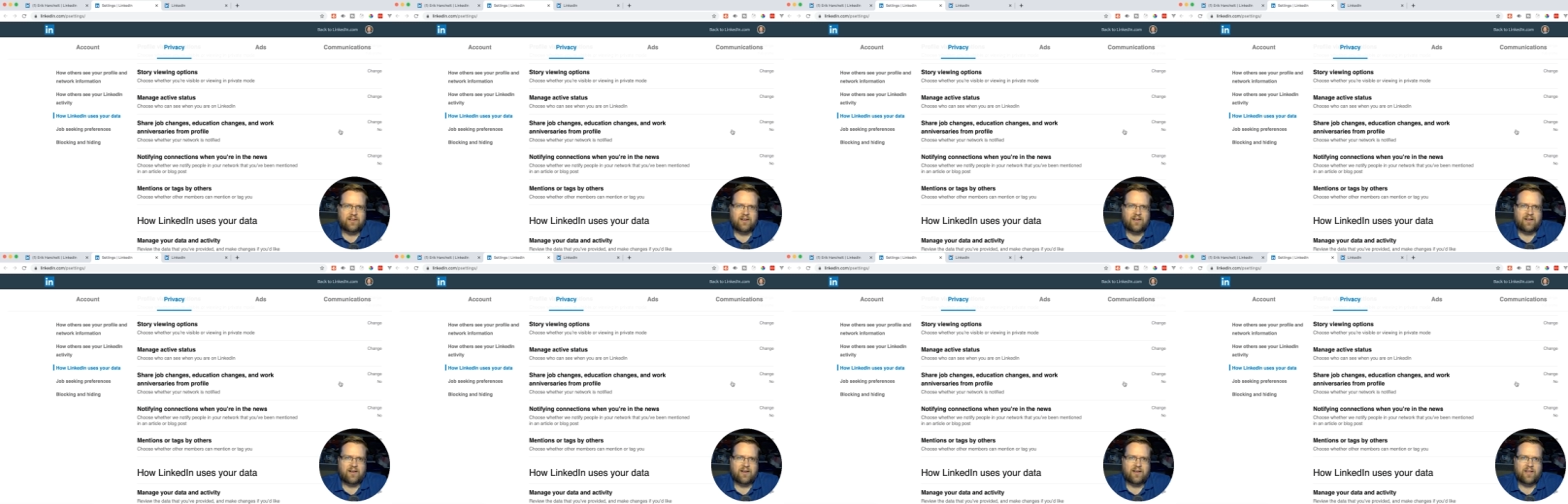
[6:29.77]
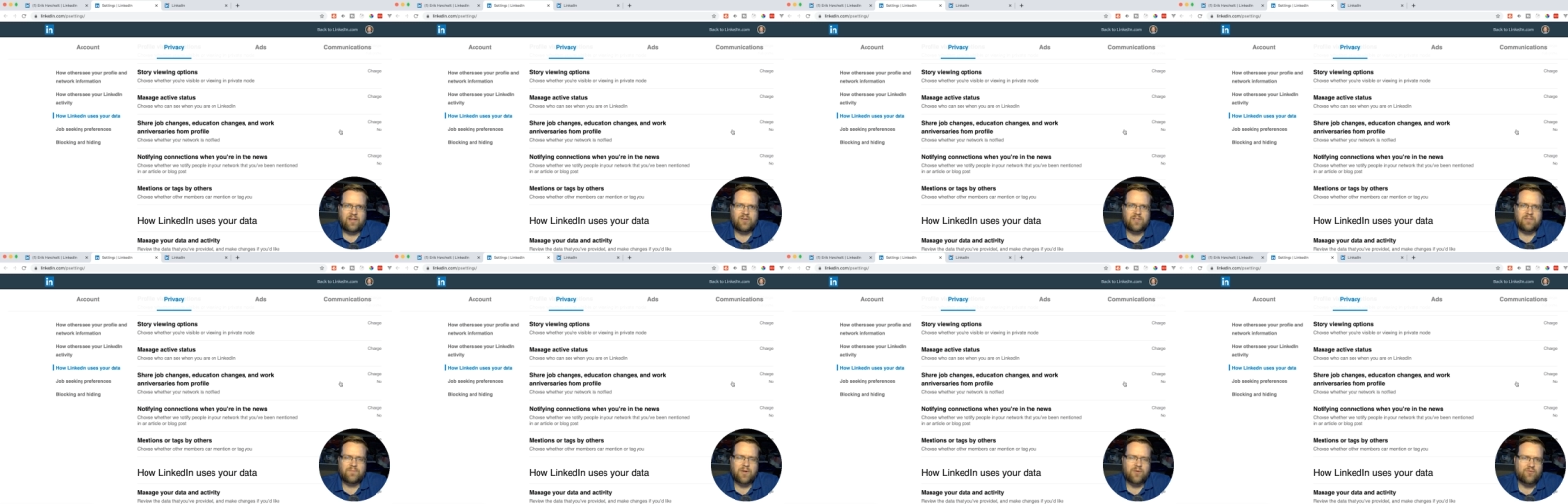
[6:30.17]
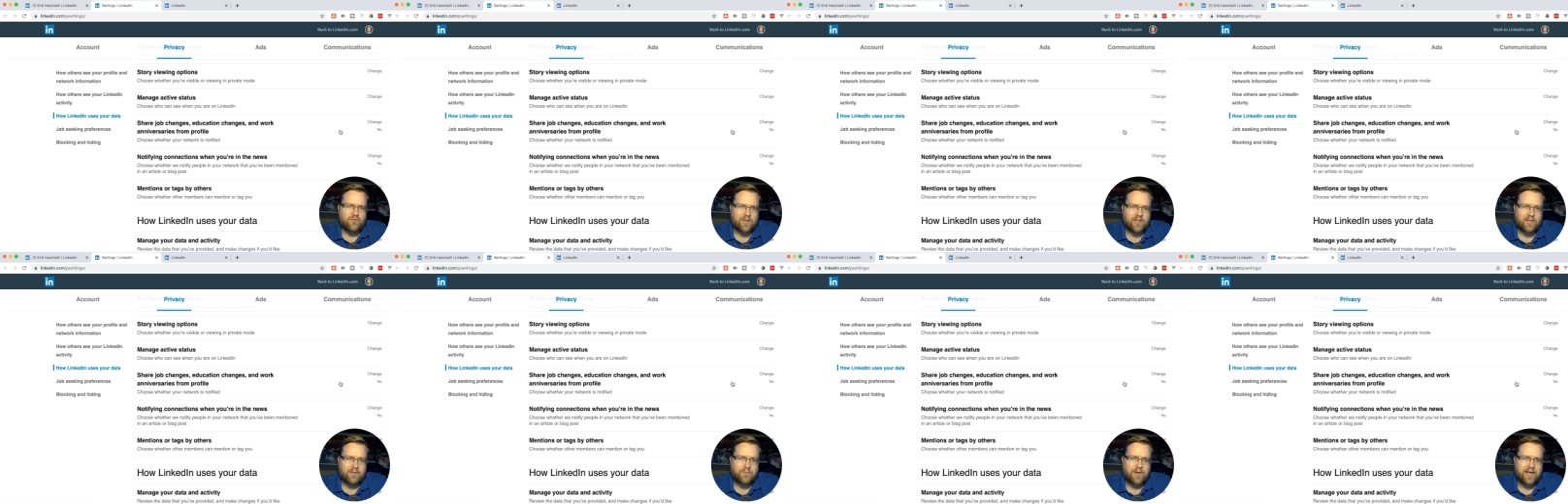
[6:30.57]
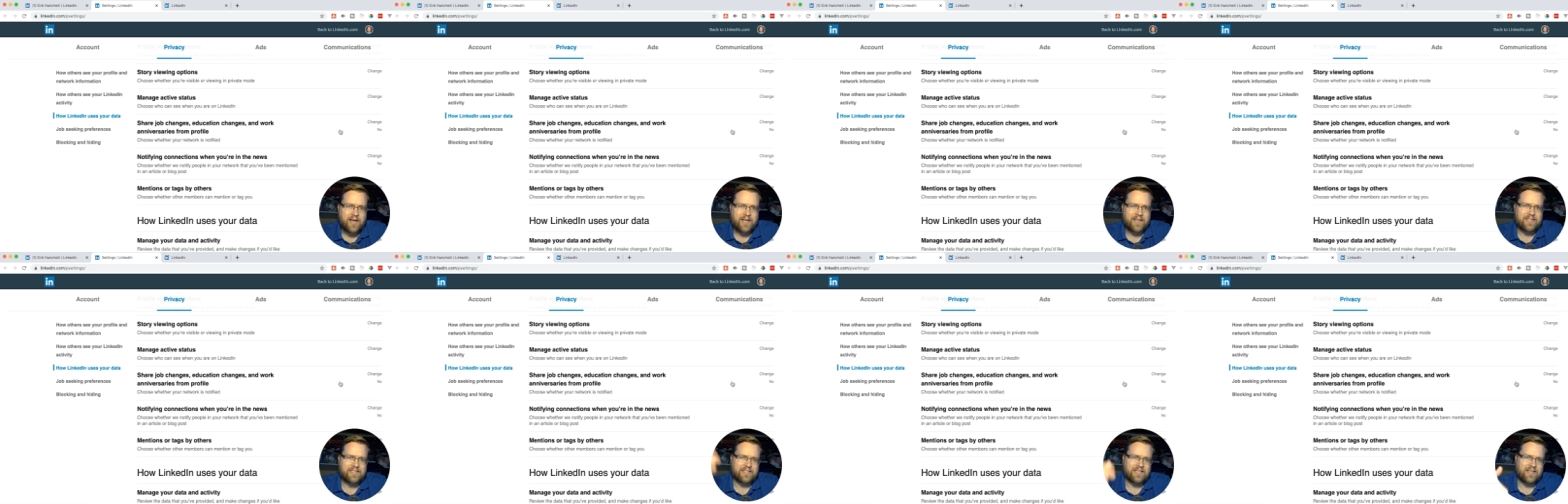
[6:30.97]
Uh, it used to be really
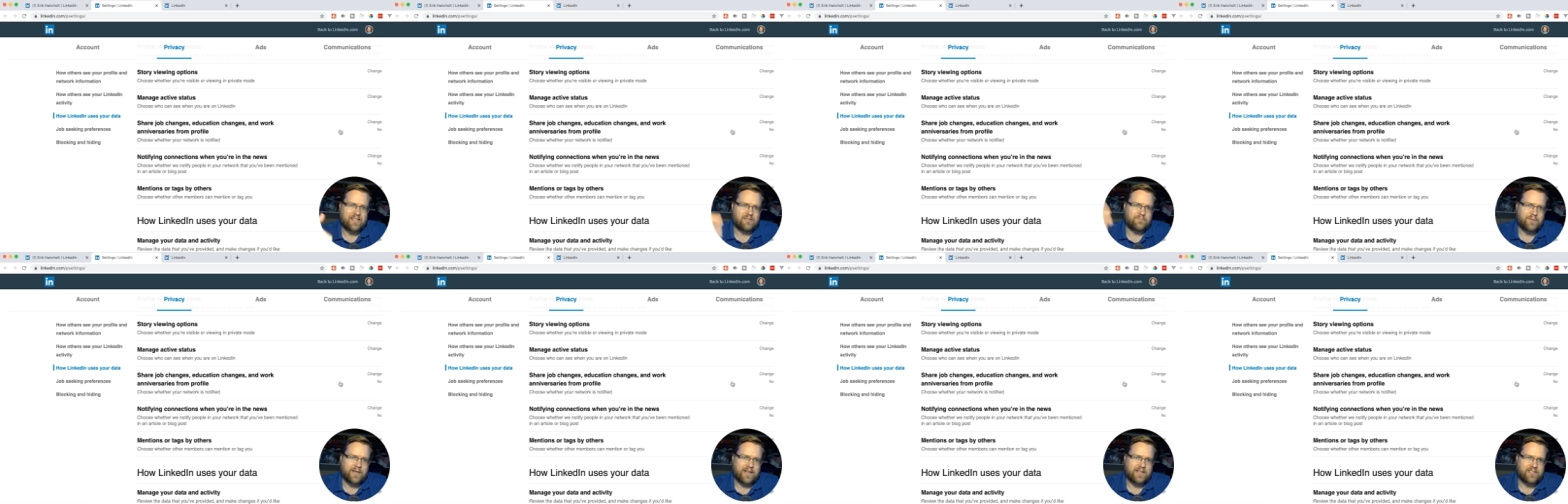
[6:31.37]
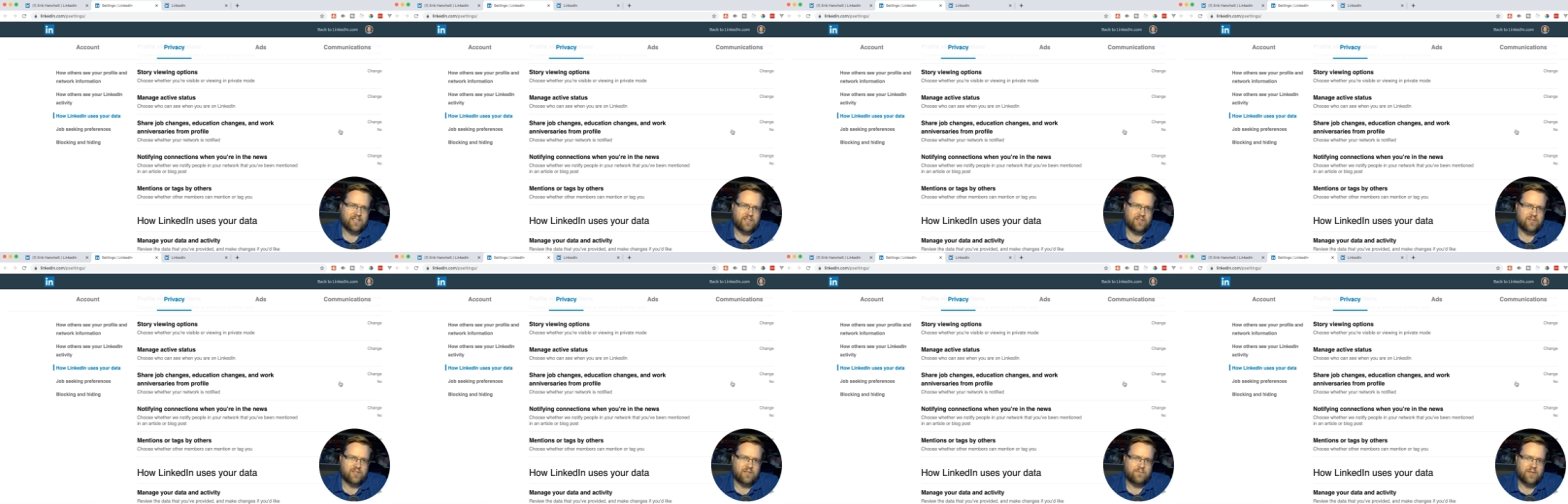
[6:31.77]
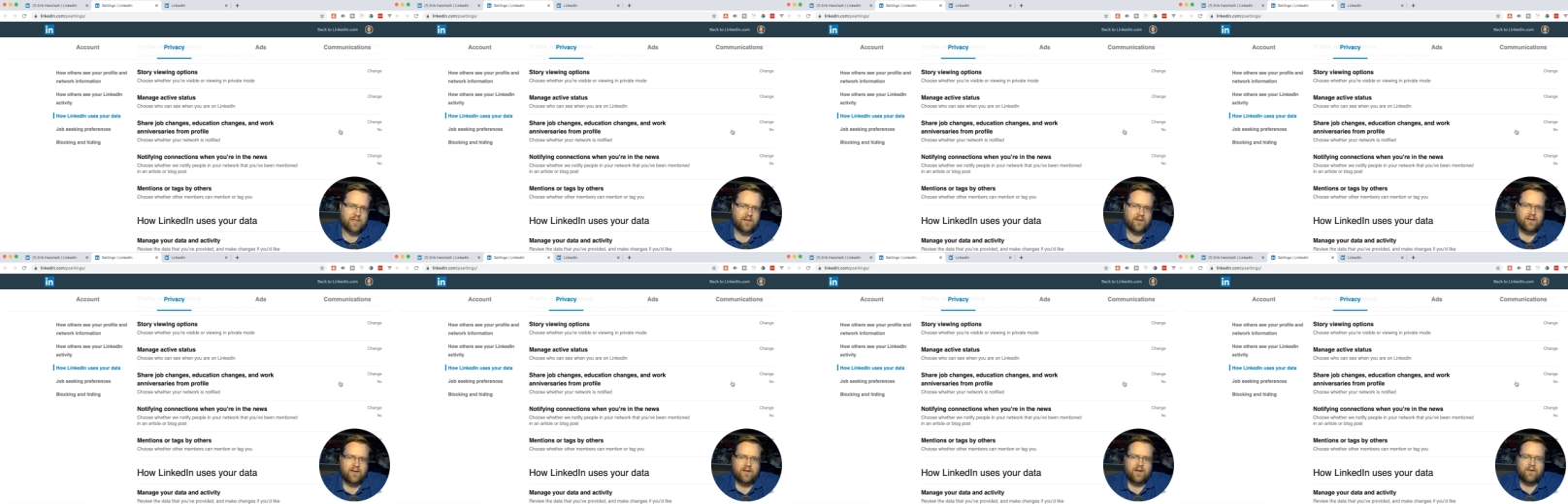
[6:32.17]
bad. It's not as bad as it used to be,